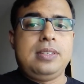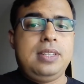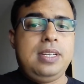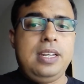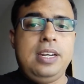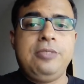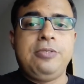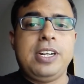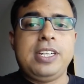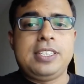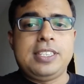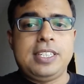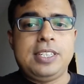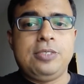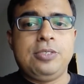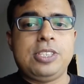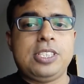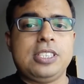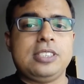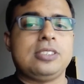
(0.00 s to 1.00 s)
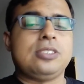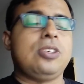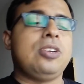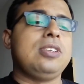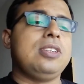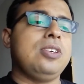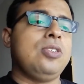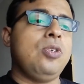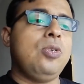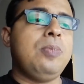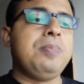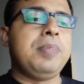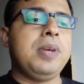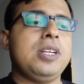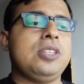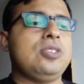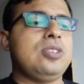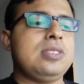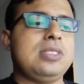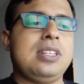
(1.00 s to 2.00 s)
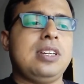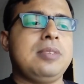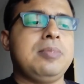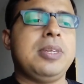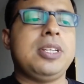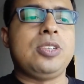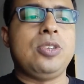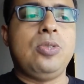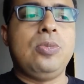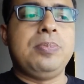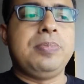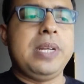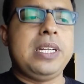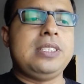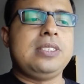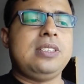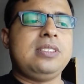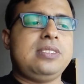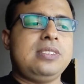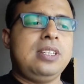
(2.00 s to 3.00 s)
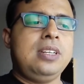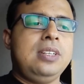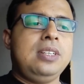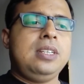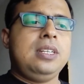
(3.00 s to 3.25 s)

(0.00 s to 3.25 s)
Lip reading: inventory which is on the home page or segment home pages.